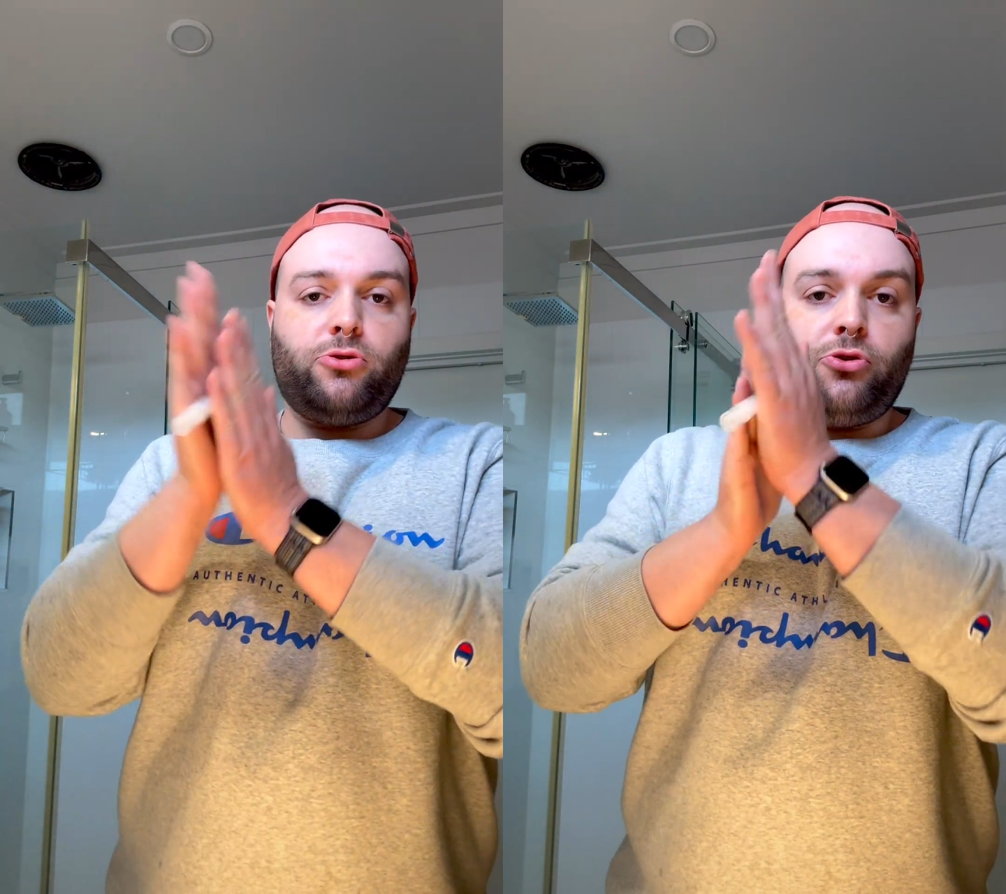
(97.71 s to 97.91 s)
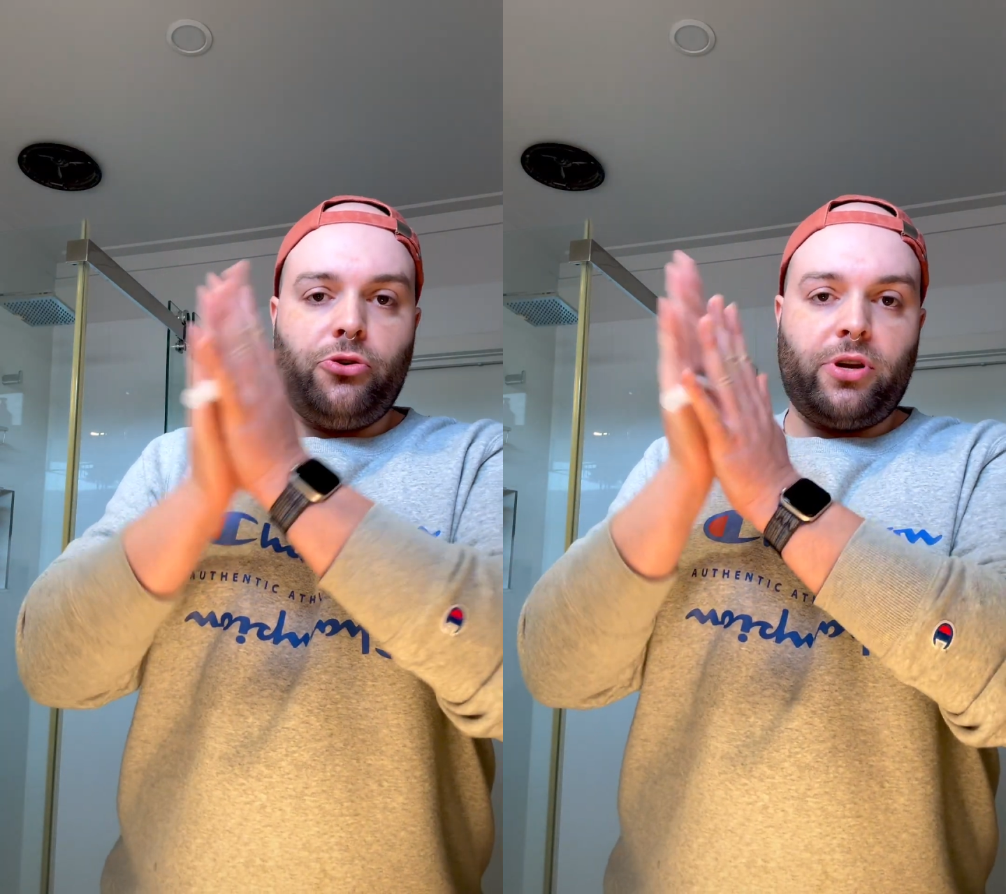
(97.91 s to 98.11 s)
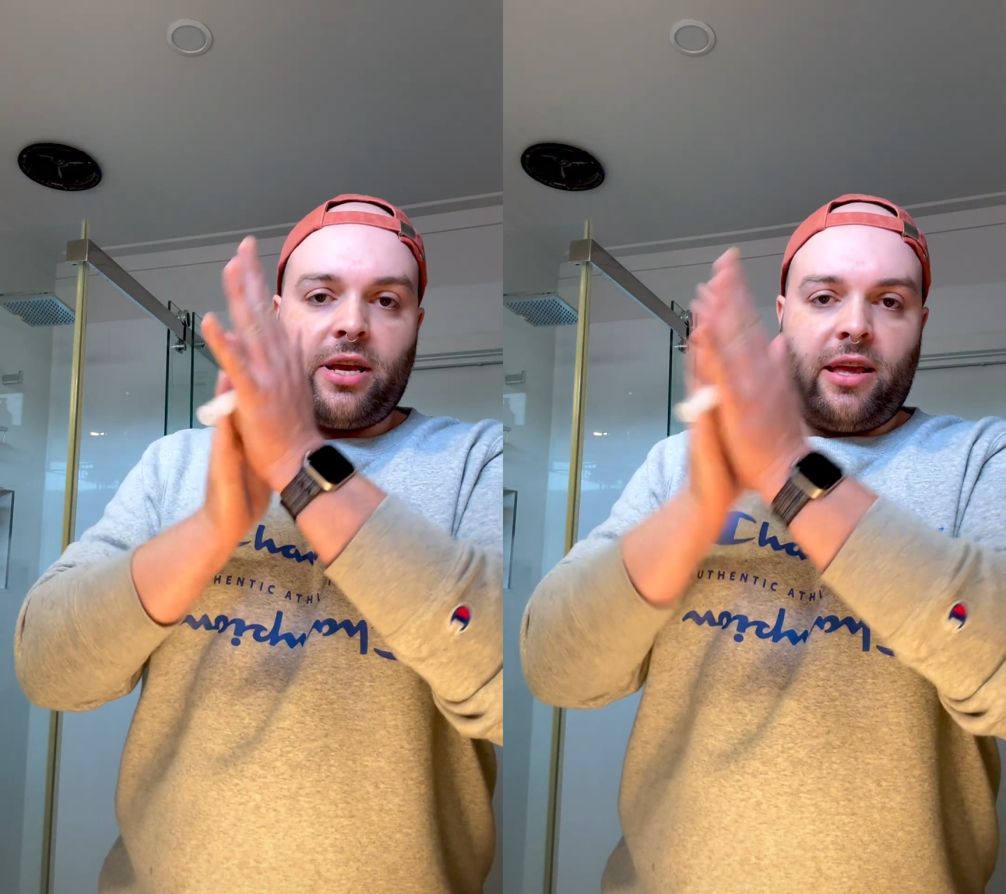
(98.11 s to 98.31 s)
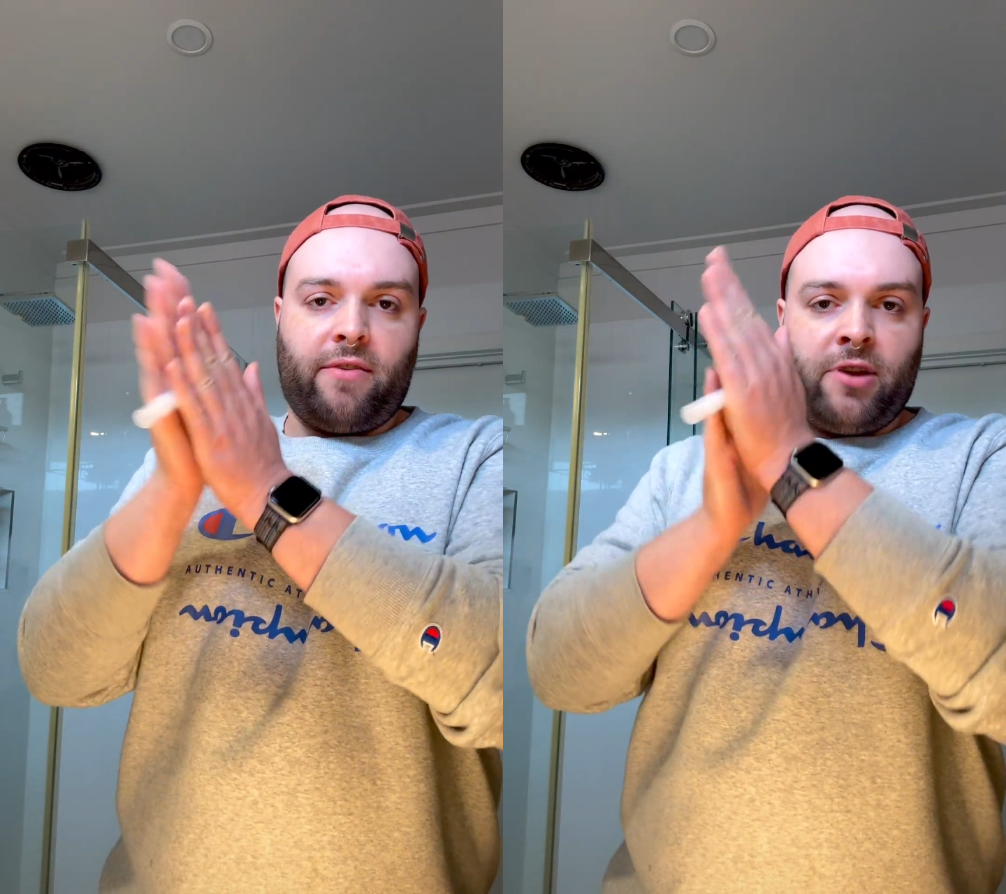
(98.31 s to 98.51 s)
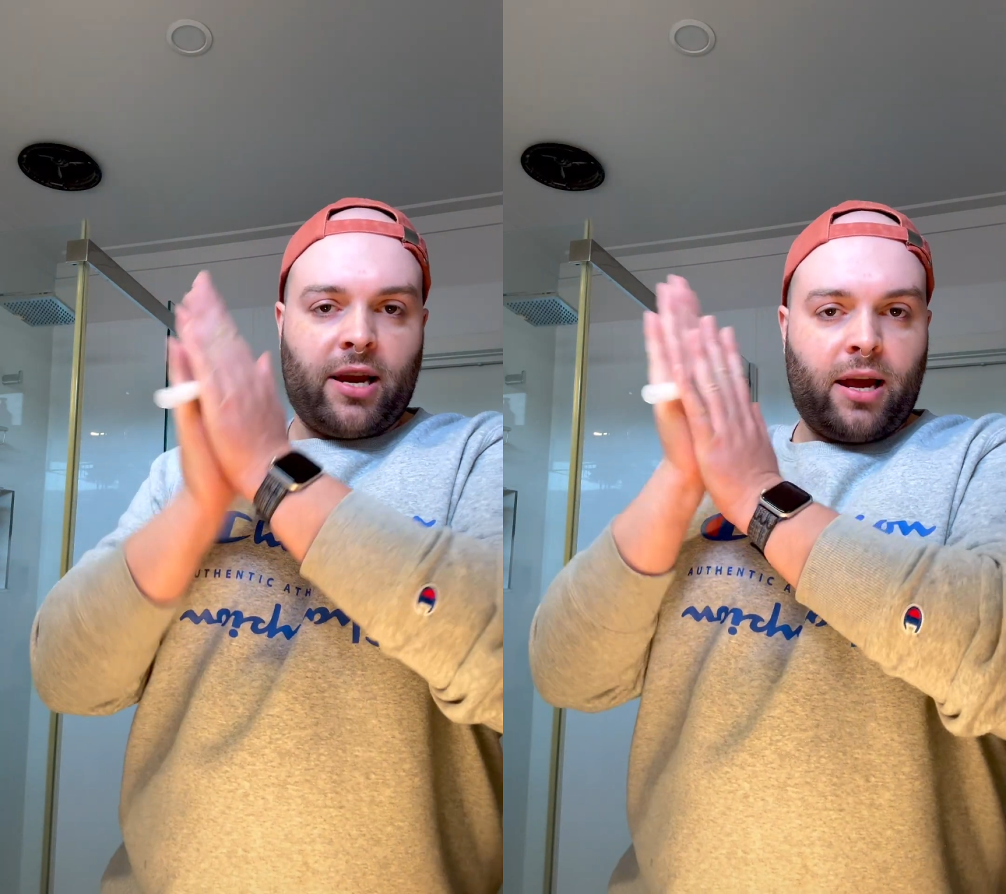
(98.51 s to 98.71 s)
to give
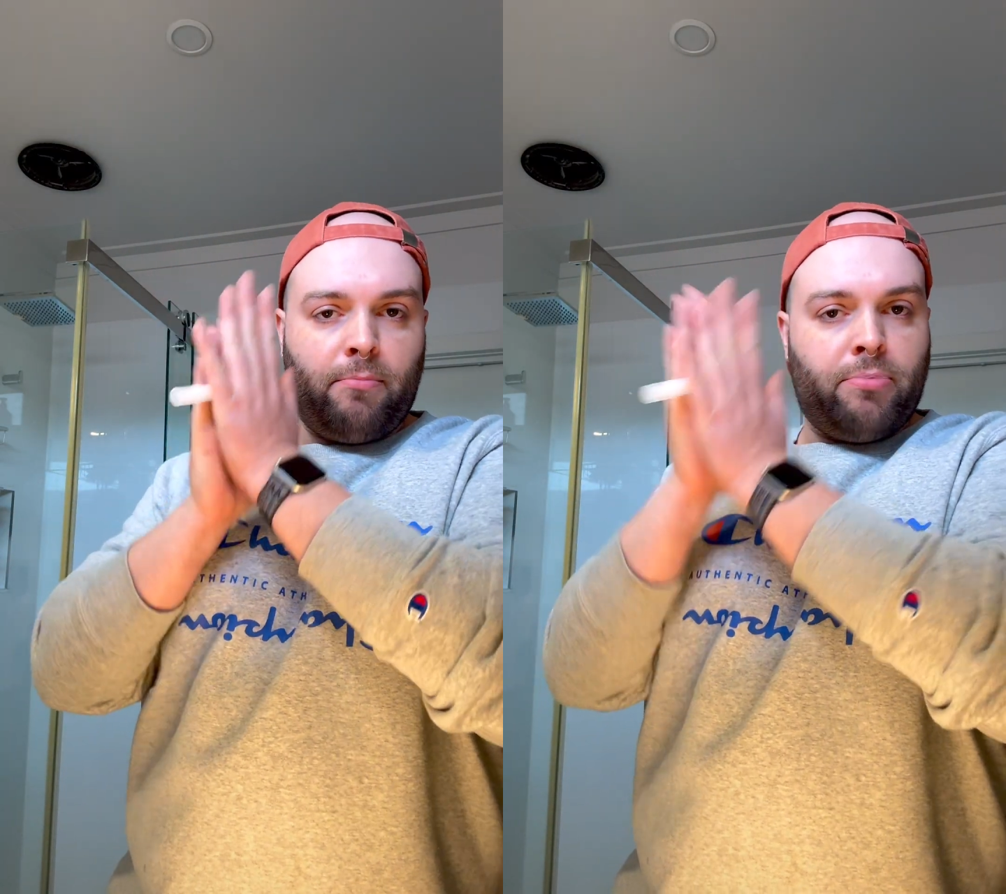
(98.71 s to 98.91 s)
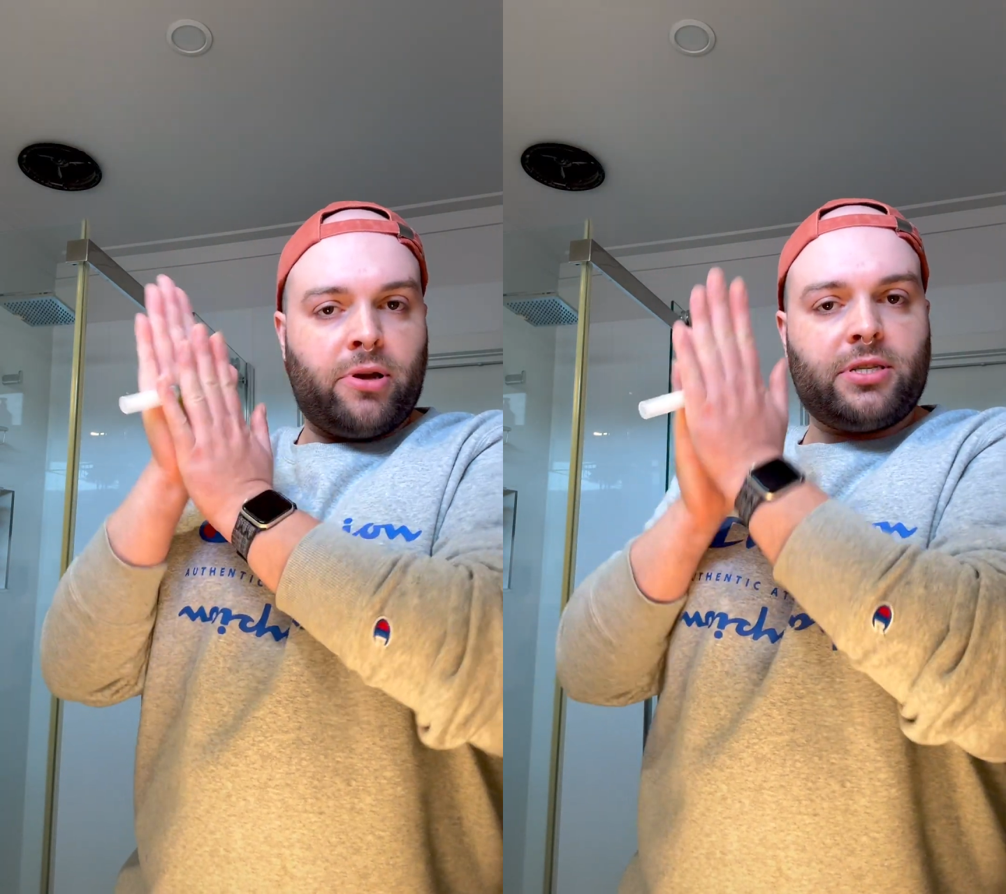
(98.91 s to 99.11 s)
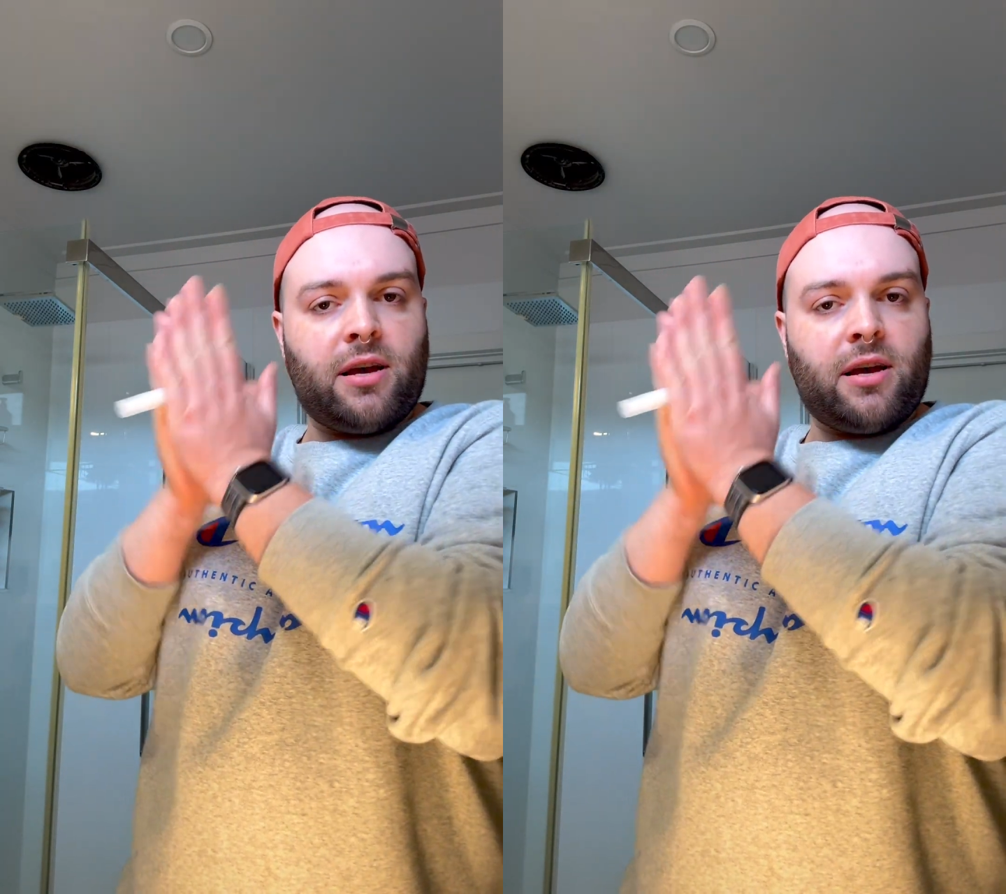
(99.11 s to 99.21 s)
it a bit